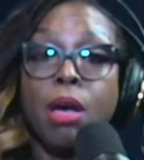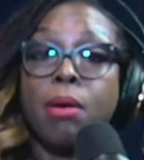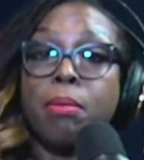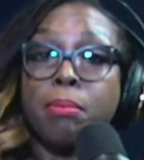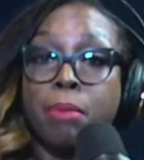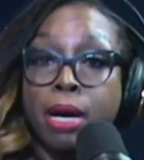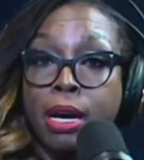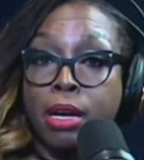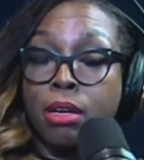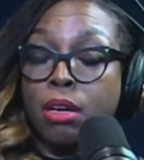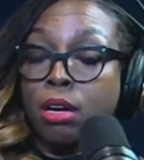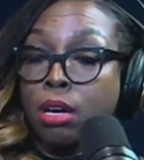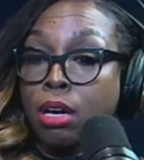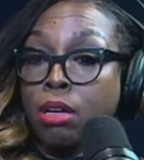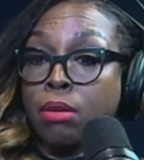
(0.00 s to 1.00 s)
my
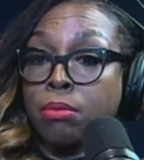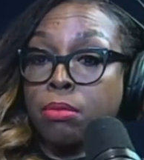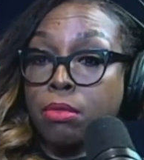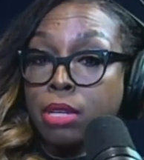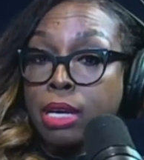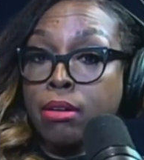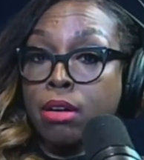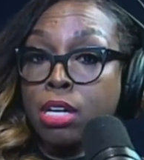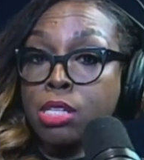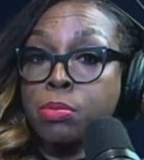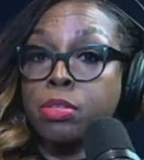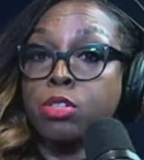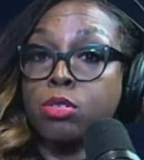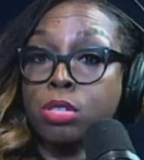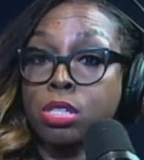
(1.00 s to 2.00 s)
then
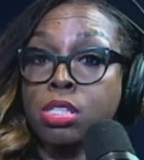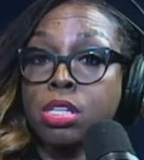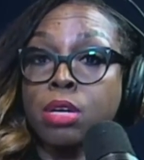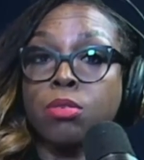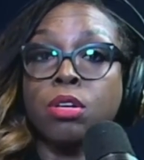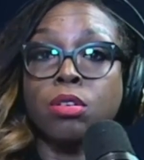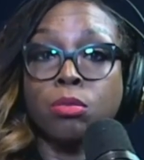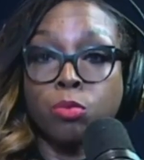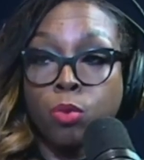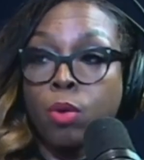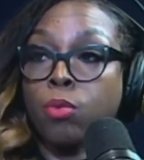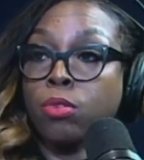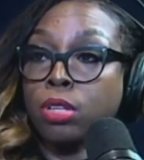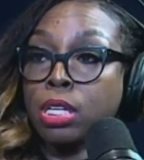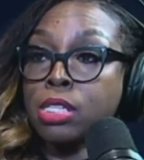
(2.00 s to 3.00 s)
husband used to say, "Look, well,
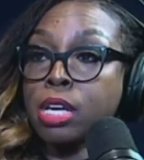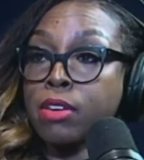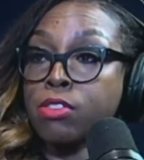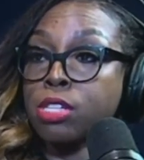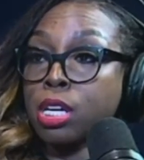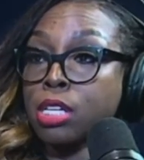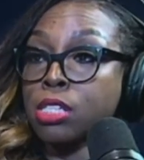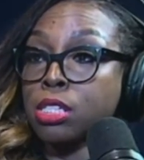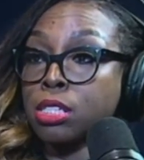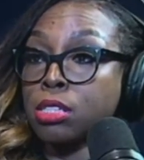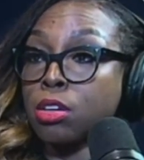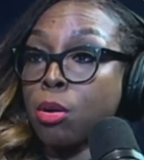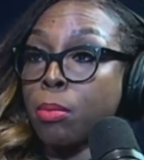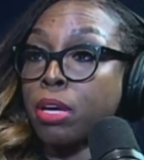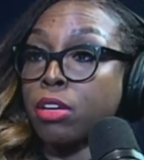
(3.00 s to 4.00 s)
let's have sex and it's
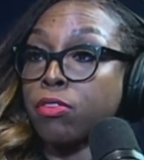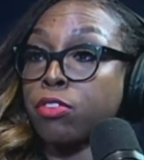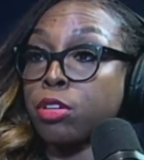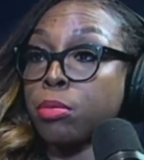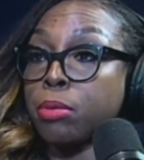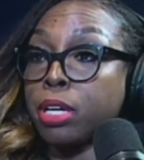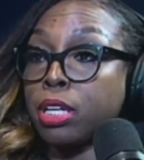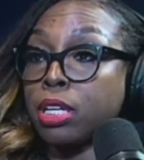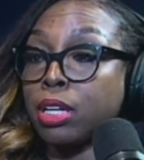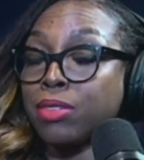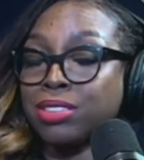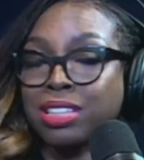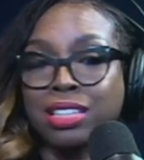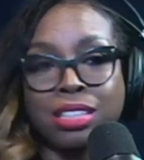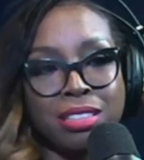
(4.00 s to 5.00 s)
gonna make you feel better." And I
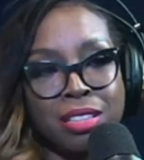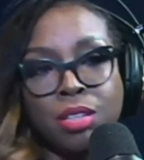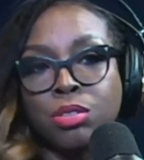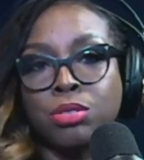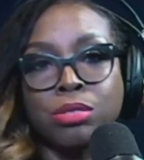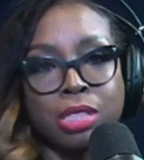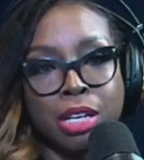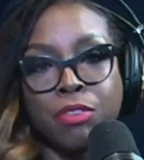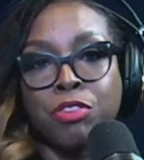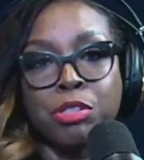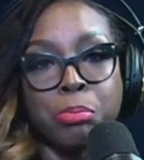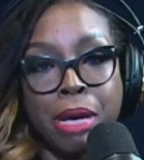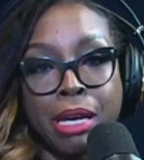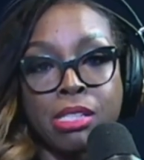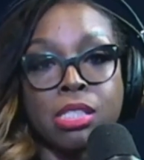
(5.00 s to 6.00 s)
was like, you selfish
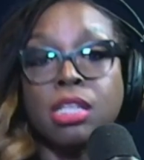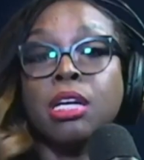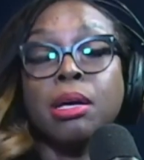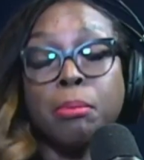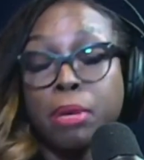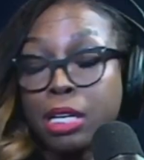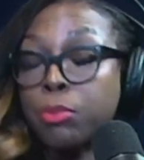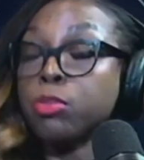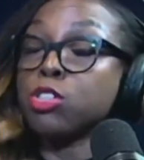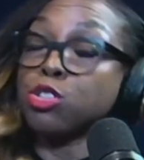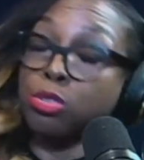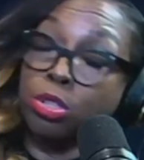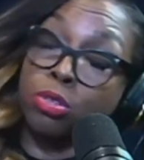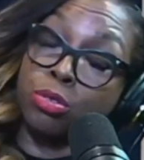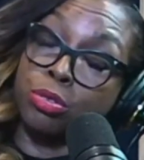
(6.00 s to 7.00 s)
bastard, but it was
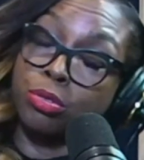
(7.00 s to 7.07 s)
true.